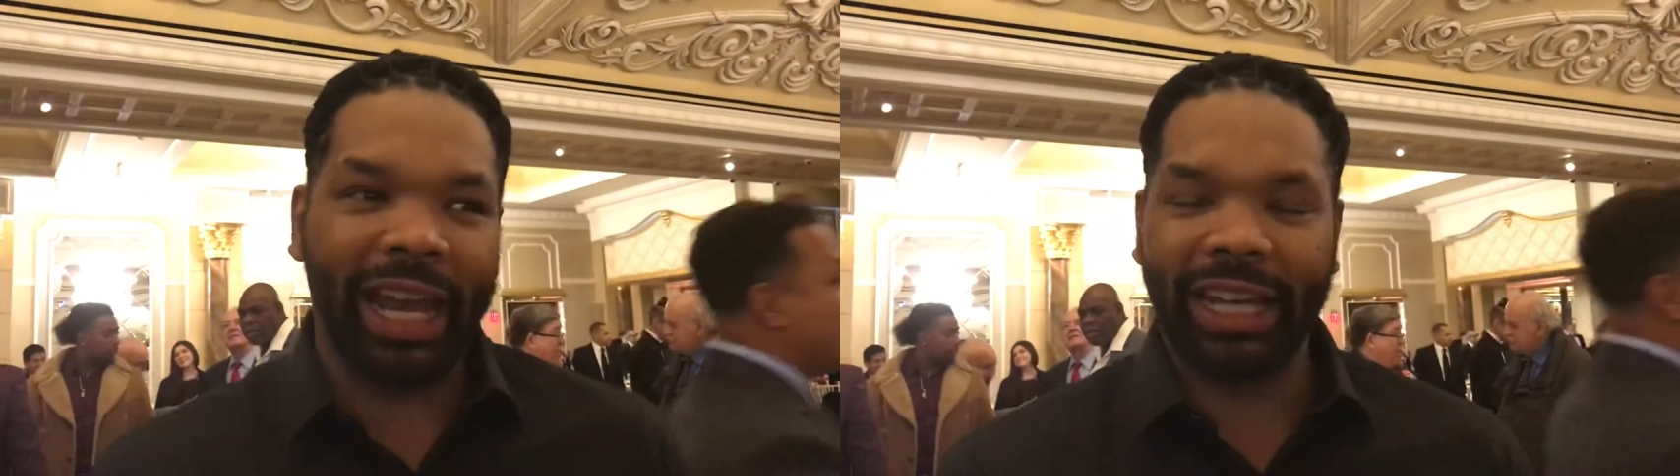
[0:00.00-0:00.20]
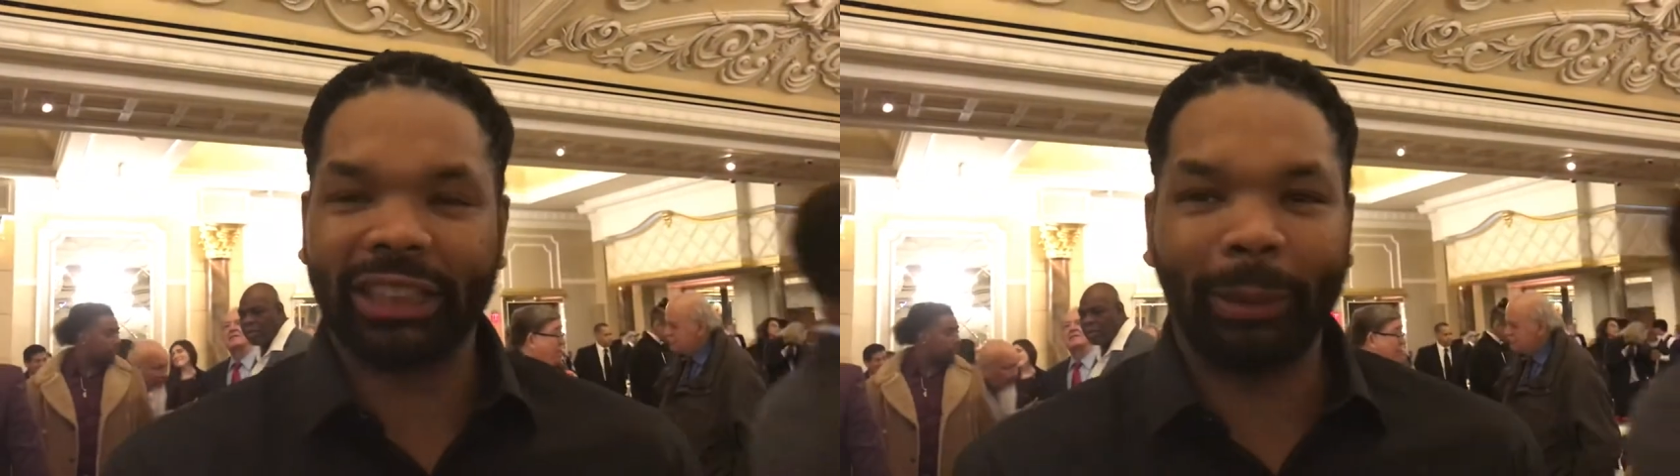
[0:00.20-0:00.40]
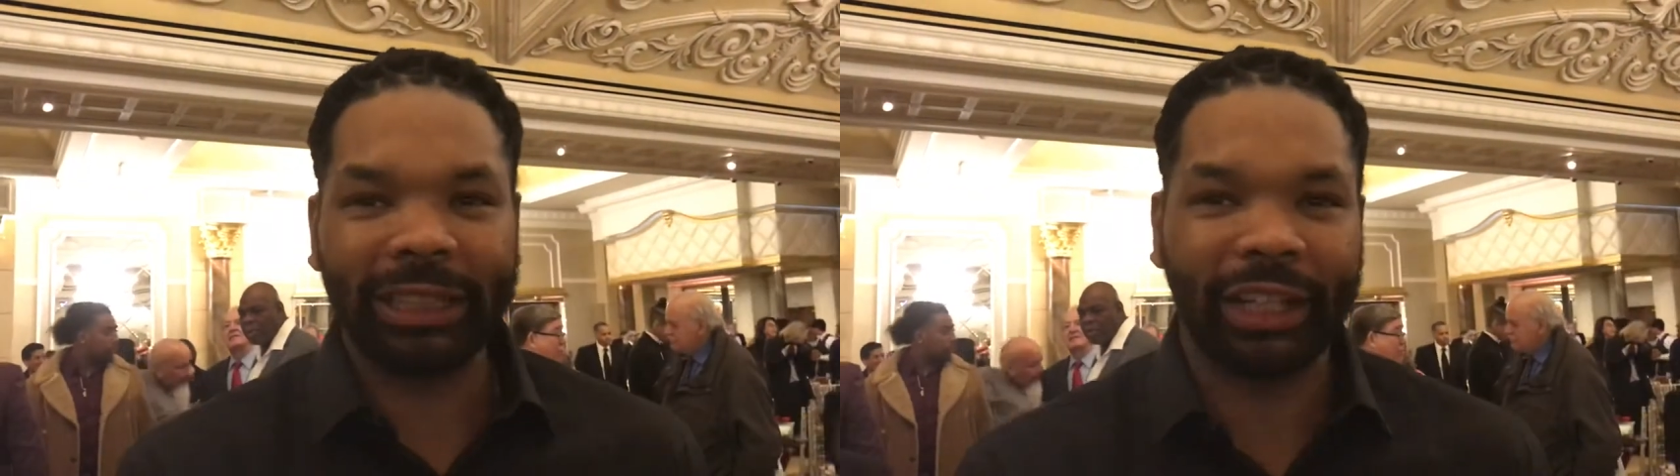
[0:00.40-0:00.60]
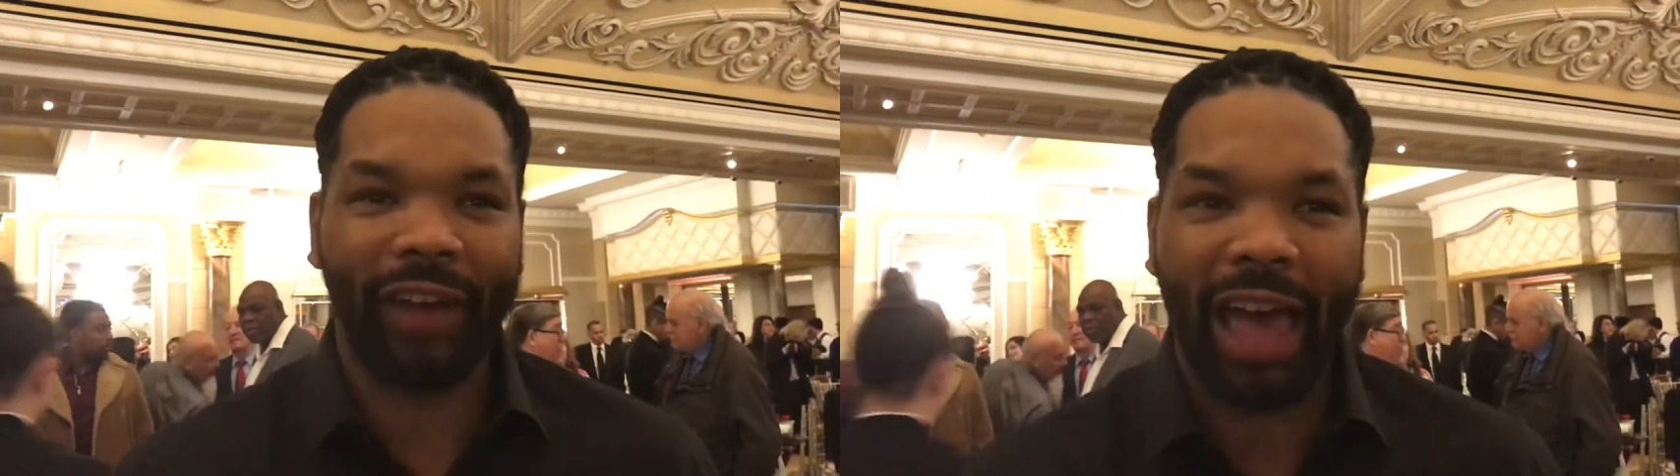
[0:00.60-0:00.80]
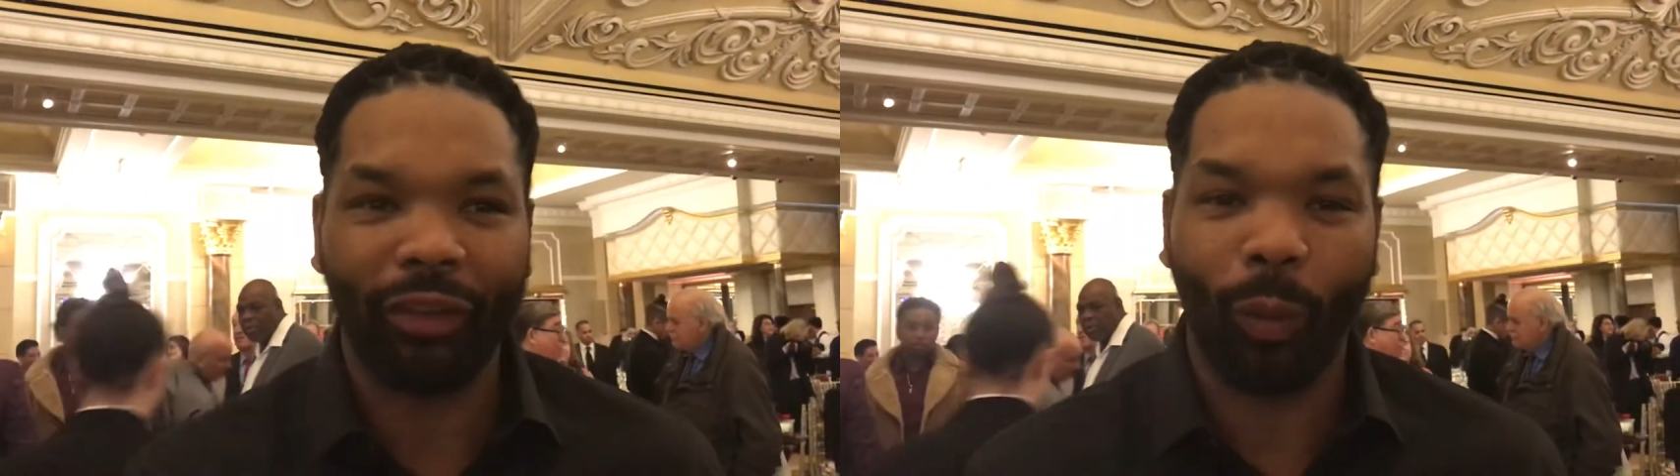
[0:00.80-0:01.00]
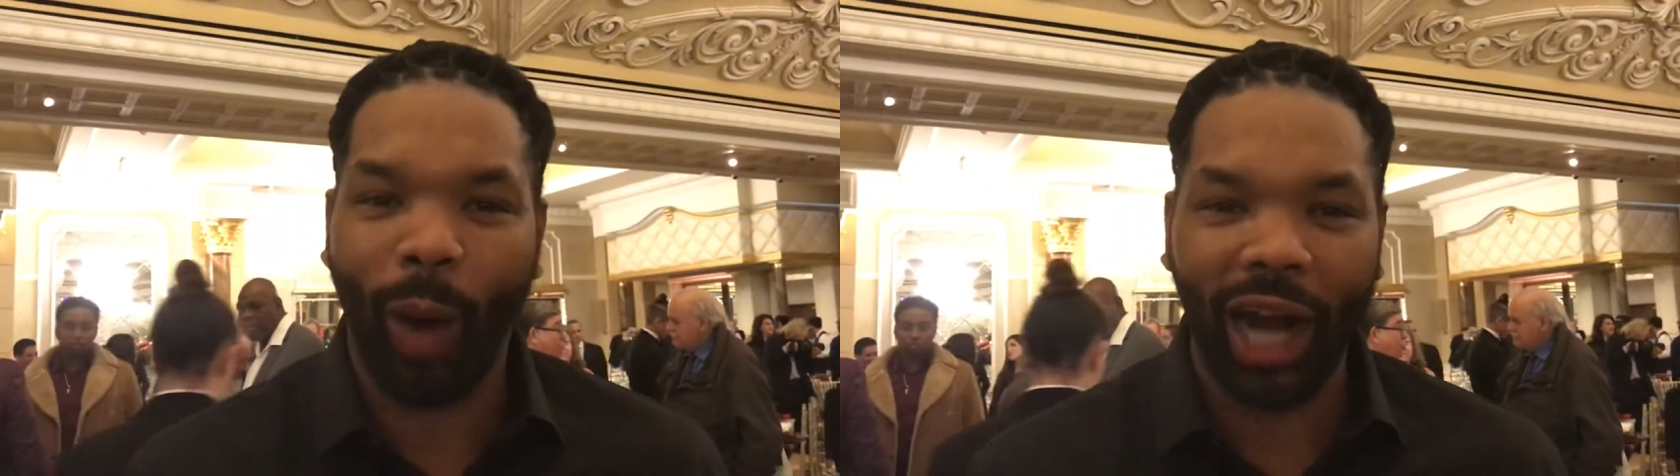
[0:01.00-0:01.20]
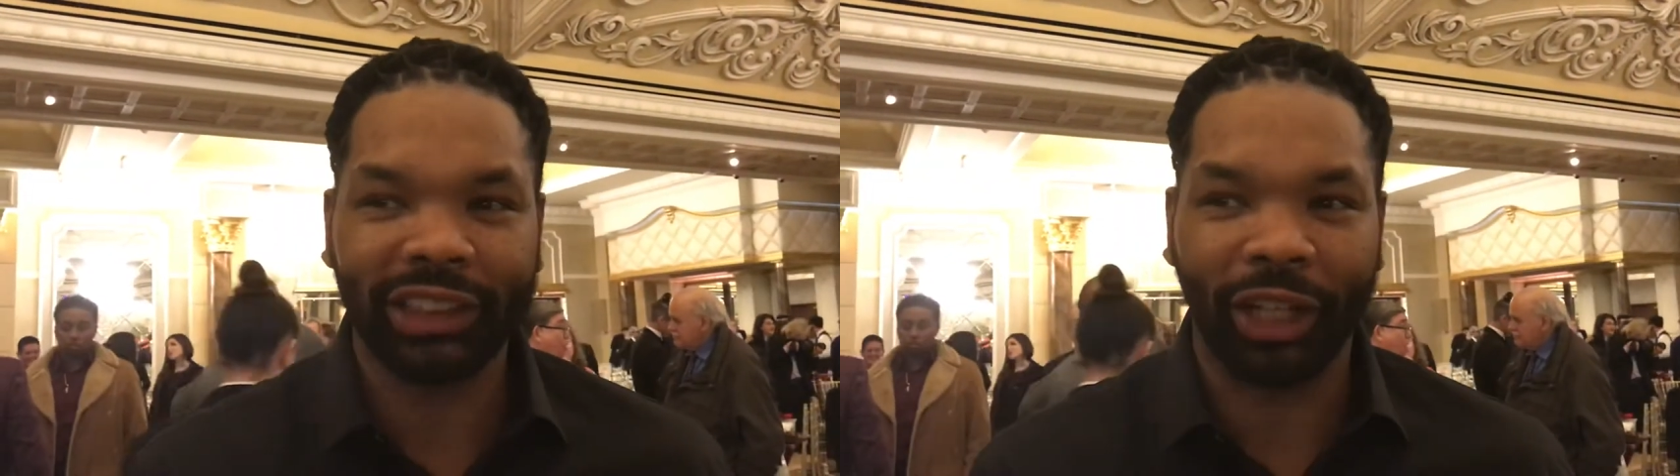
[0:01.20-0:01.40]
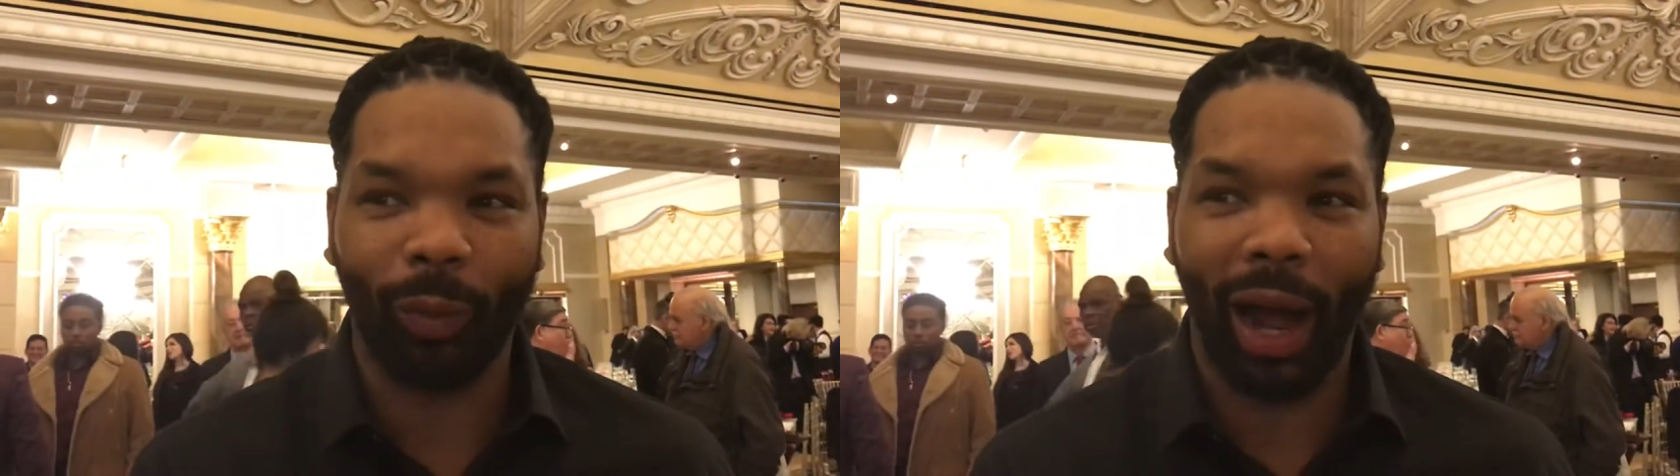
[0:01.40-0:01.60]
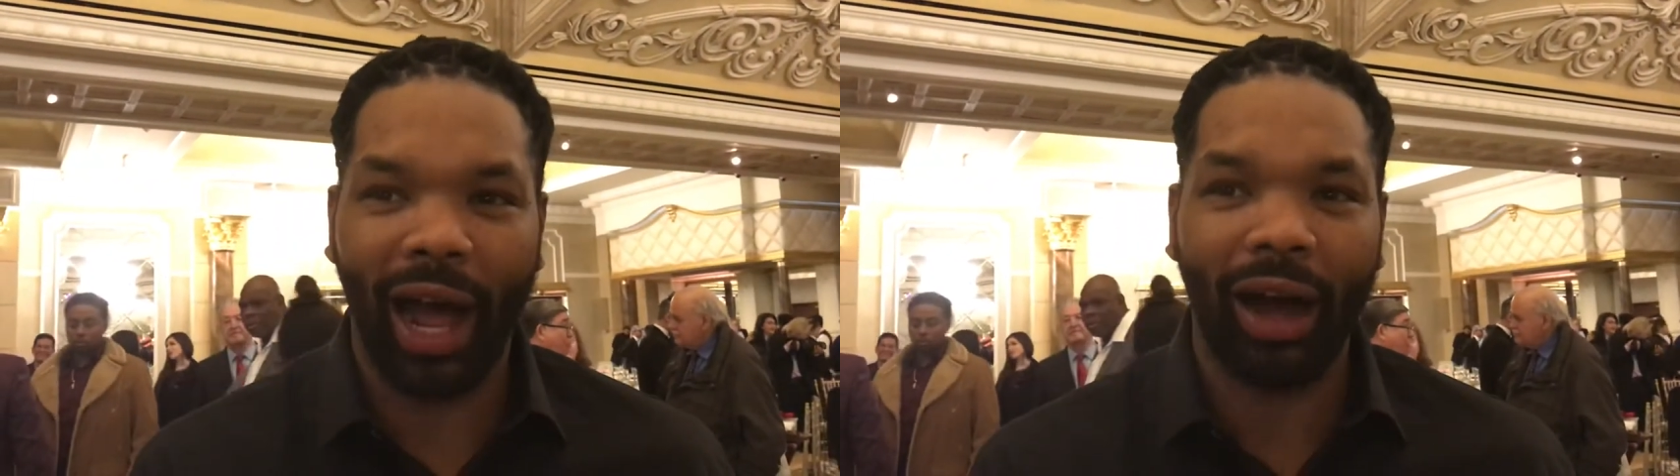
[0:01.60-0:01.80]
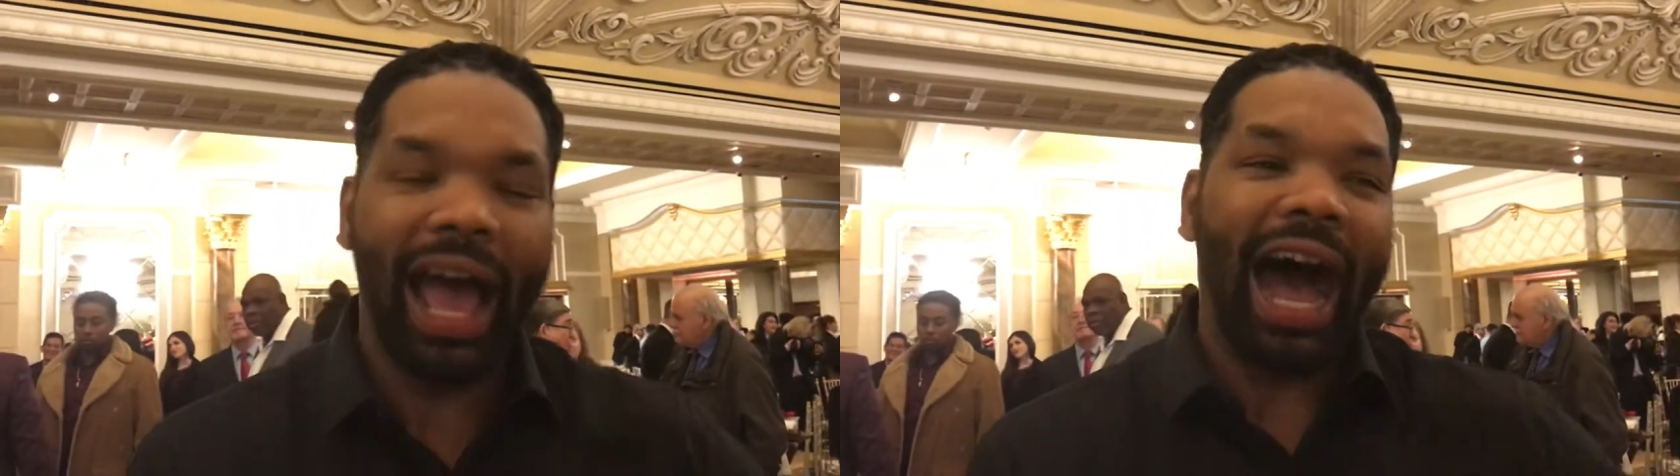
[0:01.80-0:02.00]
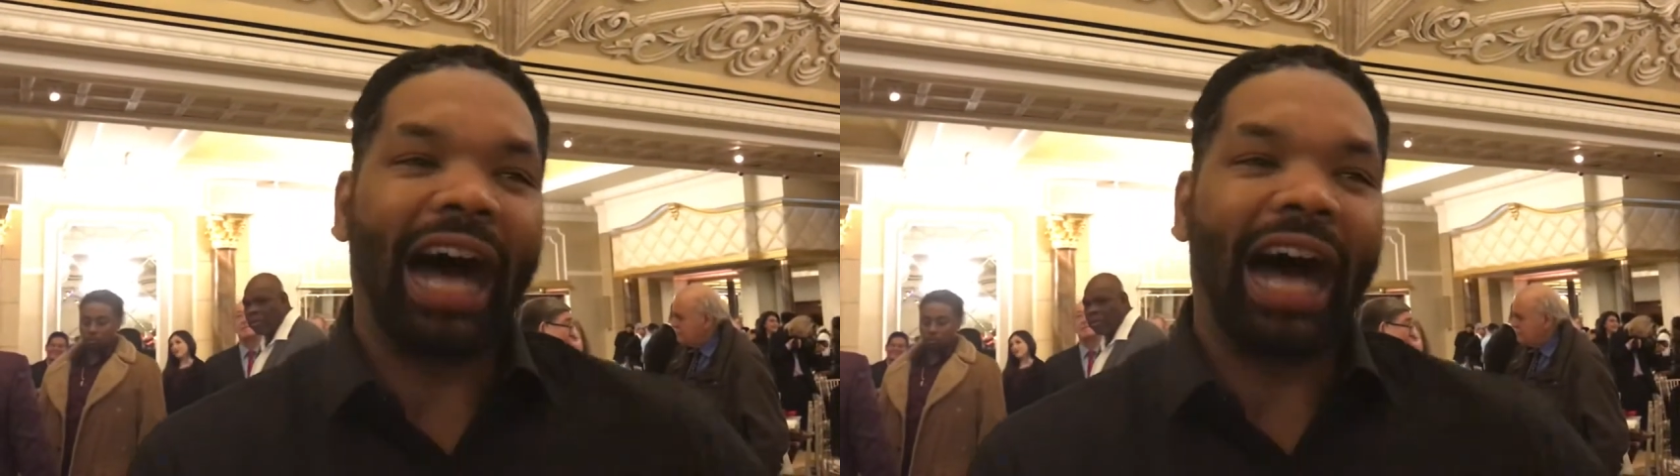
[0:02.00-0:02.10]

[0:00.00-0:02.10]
and especially if I haven't watched in a while,